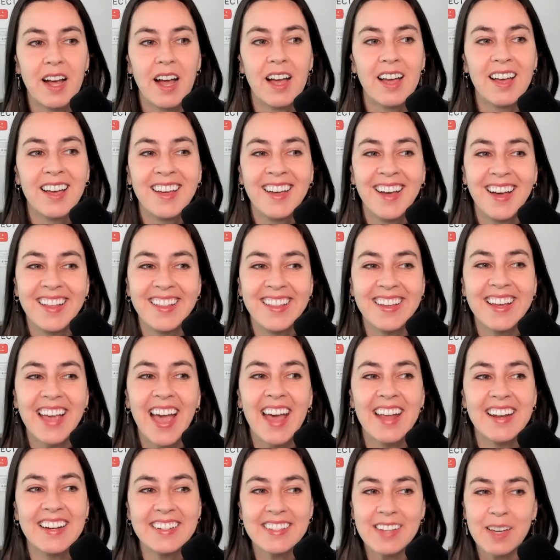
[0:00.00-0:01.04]
I think
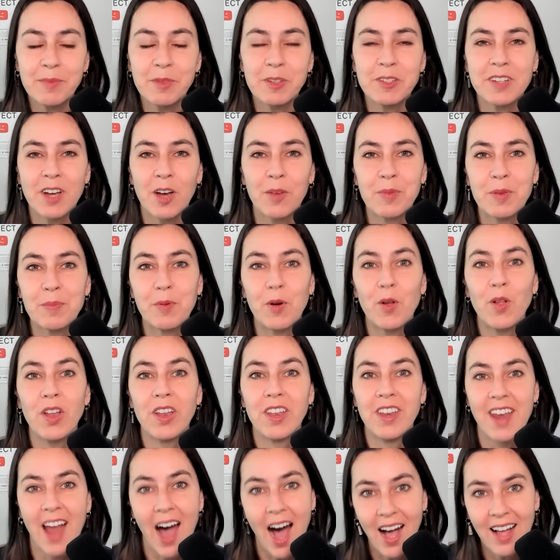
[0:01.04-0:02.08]
anytime you tell people
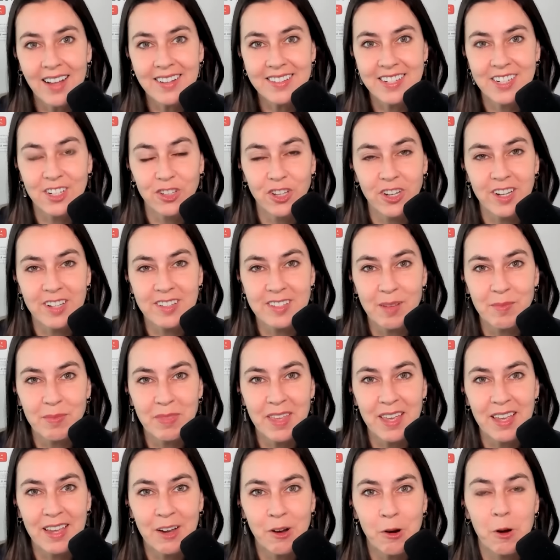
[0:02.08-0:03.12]
not to look at
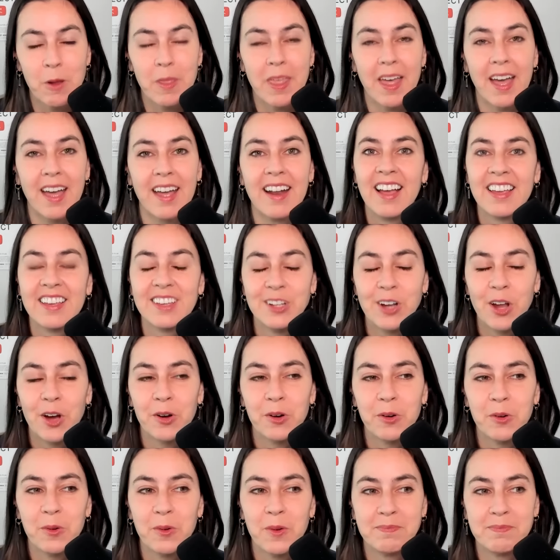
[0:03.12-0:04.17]
something or that,
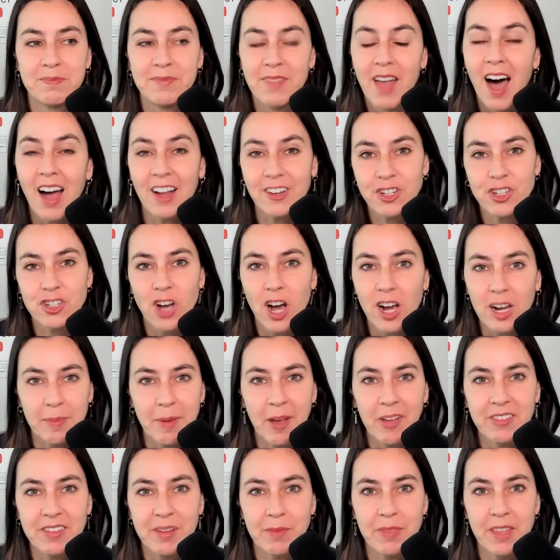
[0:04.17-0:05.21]
not to talk
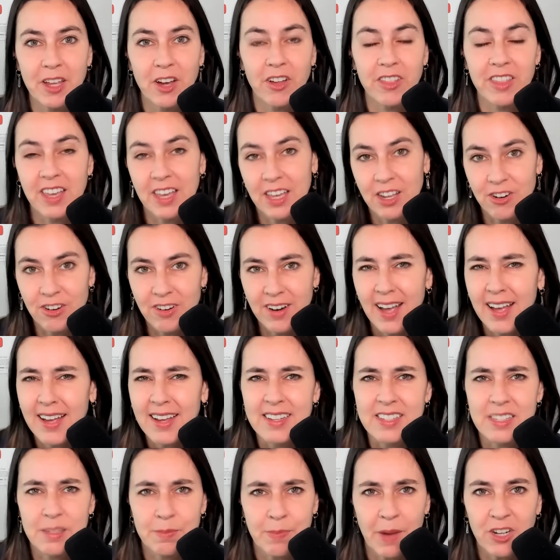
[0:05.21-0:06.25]
about something on the internet,
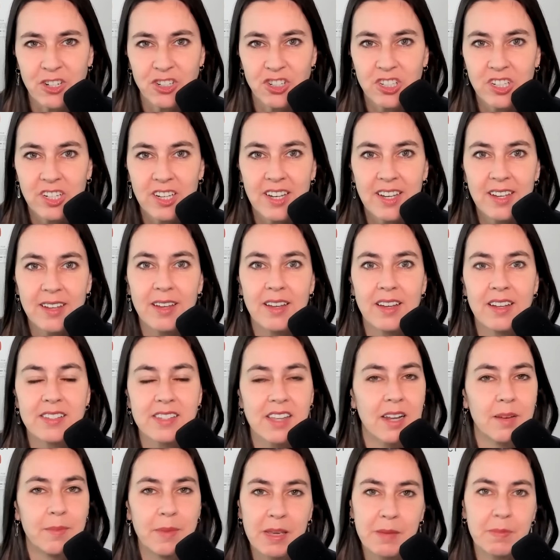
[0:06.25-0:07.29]
especially, it's
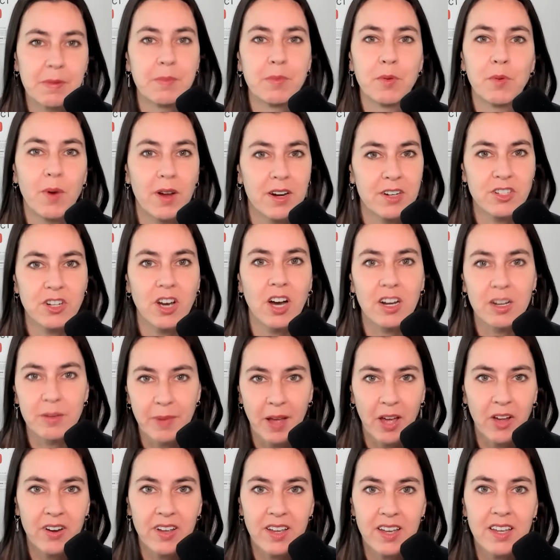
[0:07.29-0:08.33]
going to make people want to talk
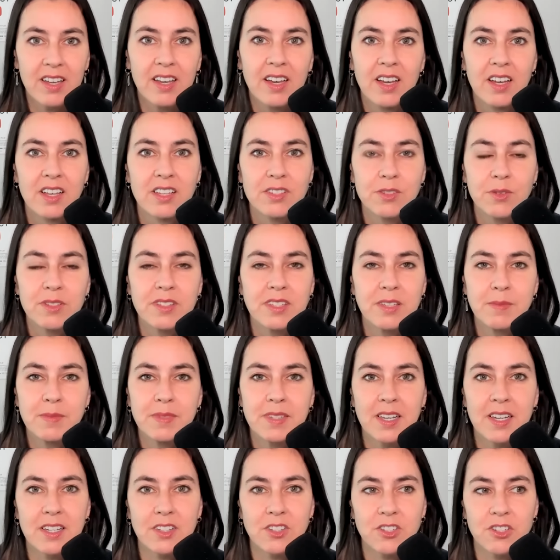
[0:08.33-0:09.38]
about it. So it seems
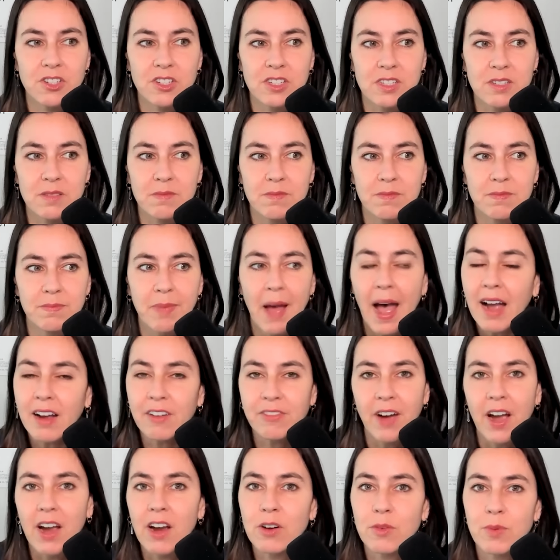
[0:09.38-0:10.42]
like it's just
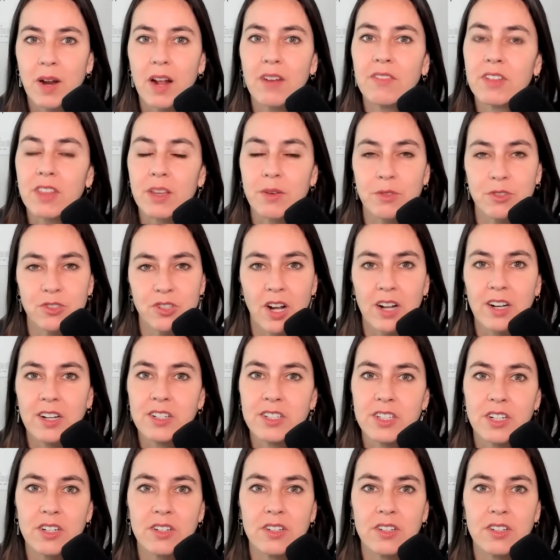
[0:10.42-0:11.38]
backfired, whatever they were trying to do.